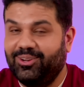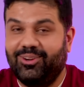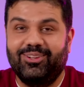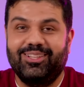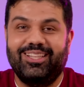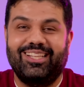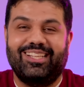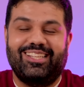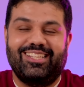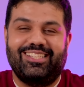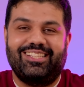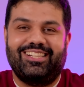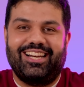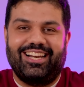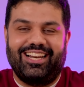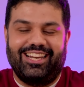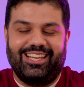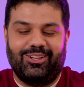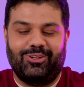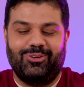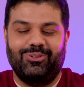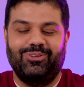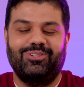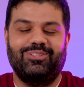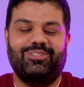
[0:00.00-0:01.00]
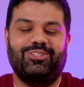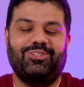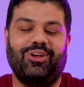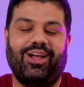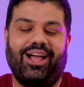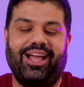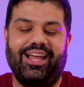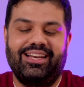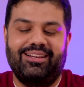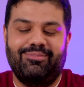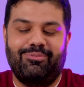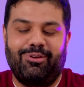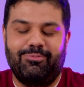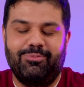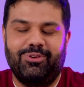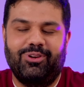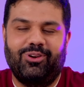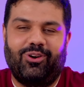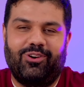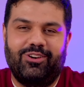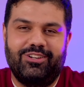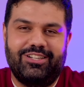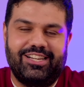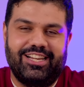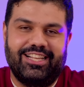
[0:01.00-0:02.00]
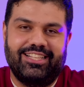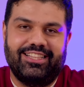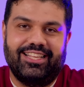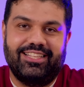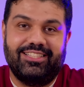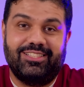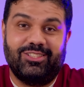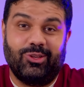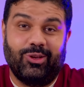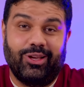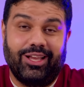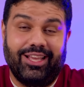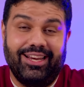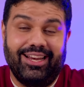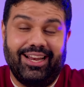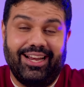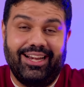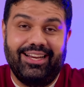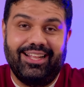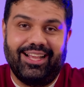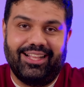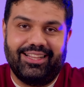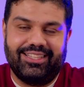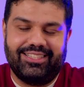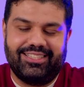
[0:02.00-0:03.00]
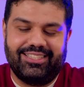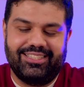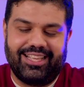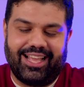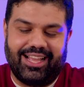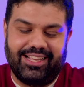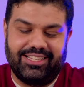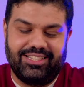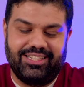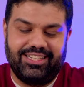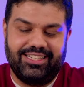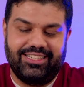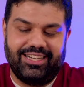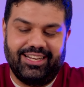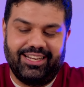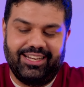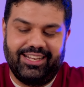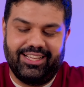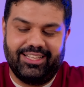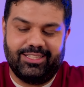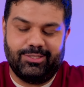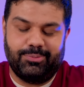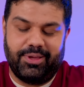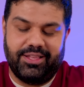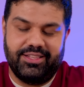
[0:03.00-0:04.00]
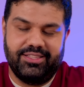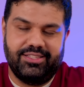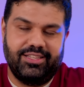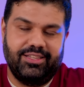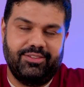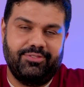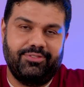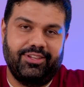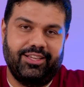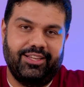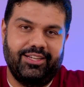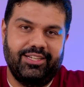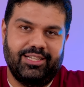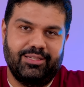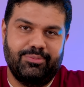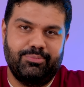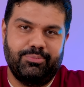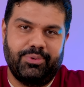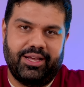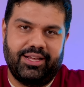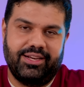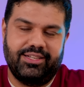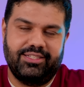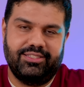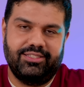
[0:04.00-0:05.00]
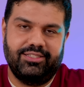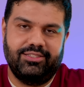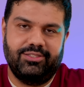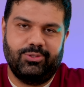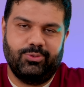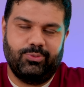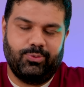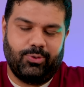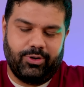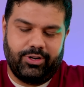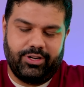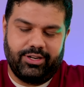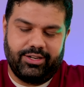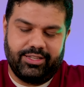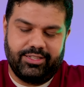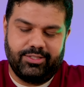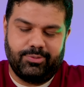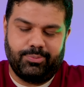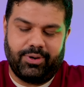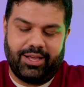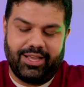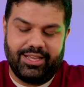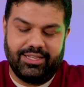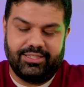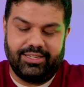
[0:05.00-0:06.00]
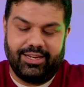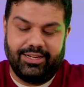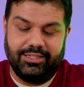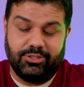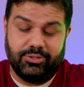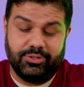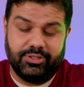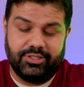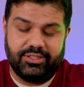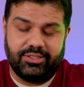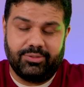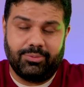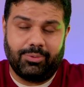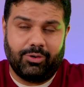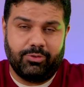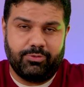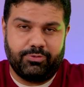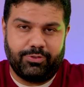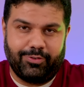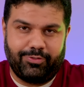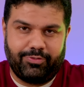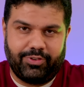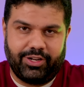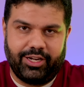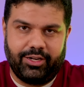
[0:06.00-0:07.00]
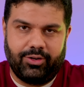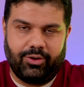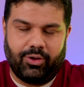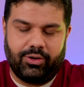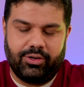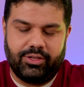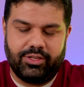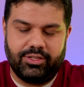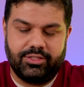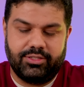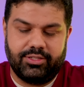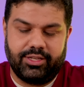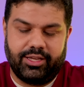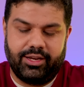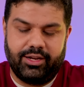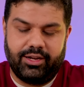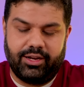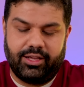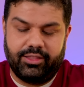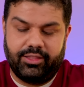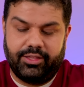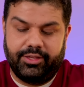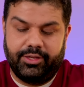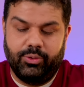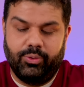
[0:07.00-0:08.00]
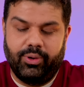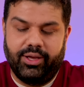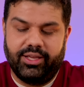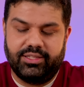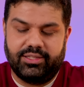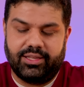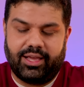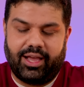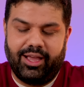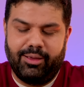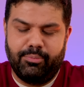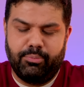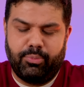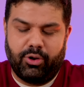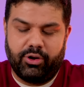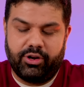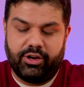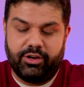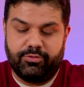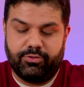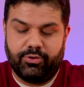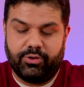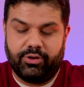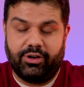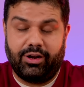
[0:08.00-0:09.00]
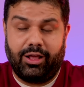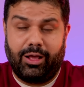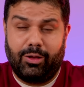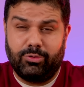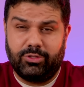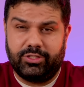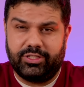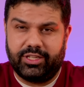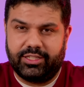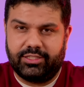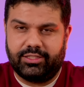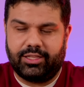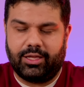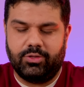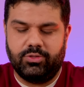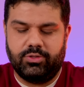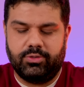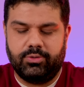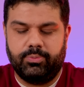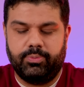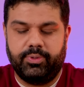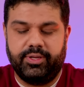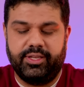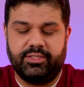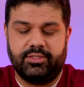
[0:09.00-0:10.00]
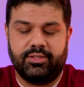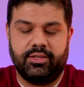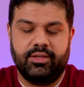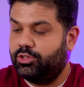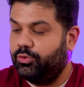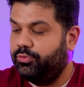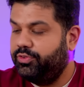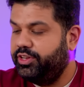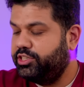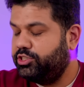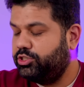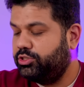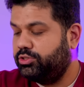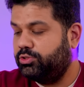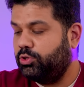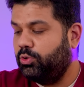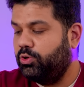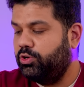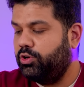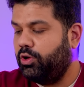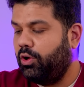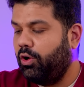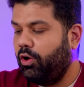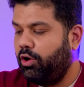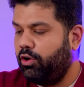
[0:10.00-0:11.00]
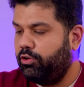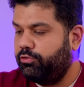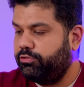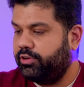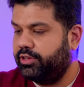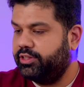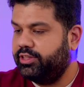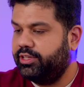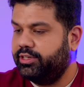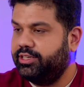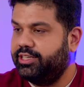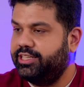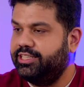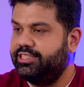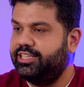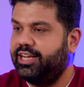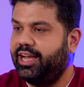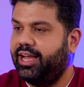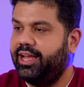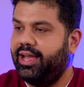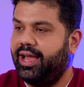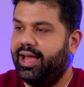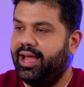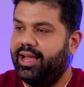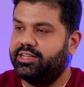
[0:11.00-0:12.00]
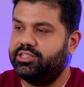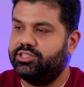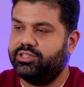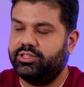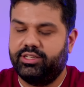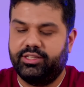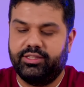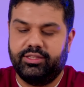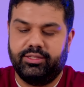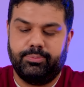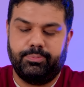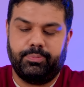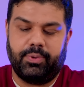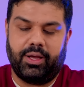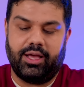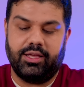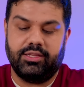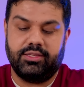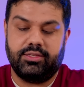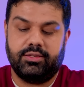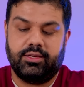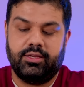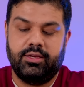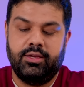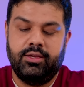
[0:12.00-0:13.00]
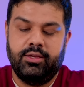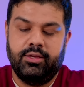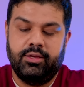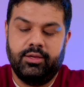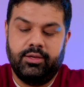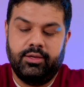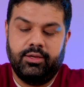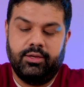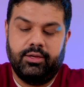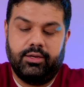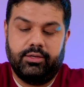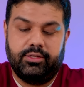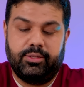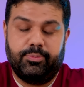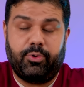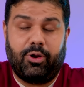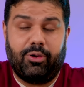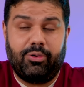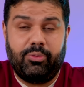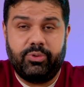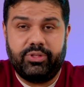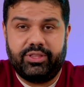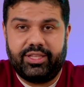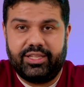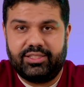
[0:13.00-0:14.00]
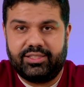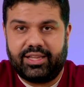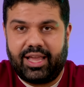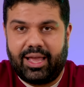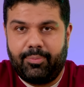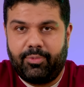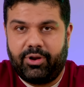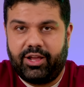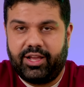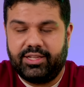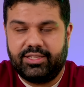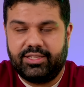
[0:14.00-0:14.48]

Oh, this is really cool. So I remember ordering this. So in India, this is actually really expensive in comparison to what it is priced at. So this is about $50 in the US. I bought it for around 6,000 rupees. So we showed off the DJI action in the past. The problem with this camera